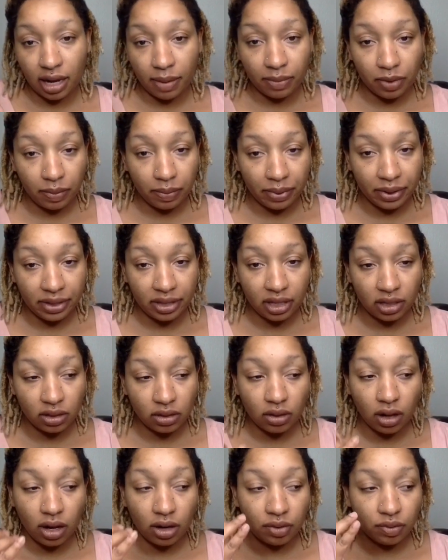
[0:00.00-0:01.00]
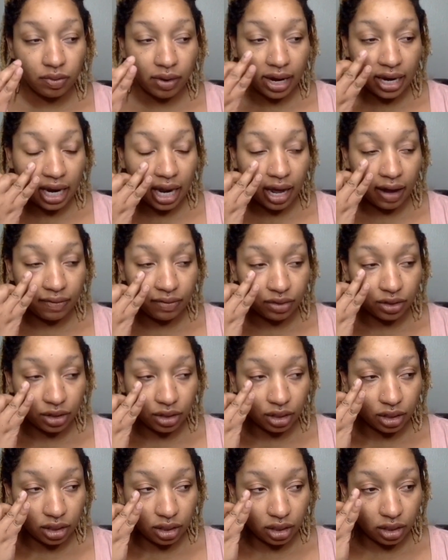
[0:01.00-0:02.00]
I'm going to put this on right
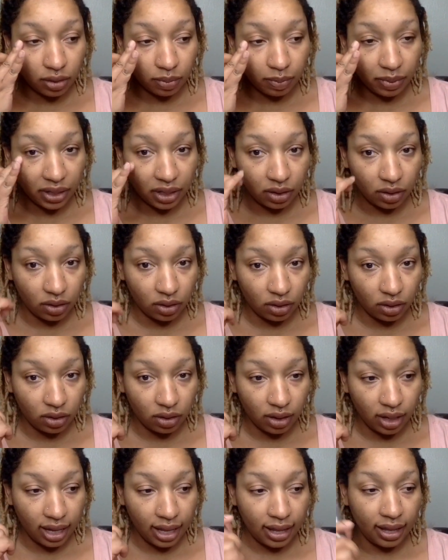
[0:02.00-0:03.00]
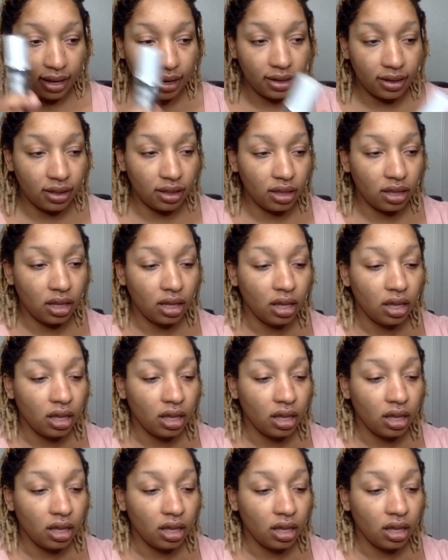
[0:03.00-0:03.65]
after the peel and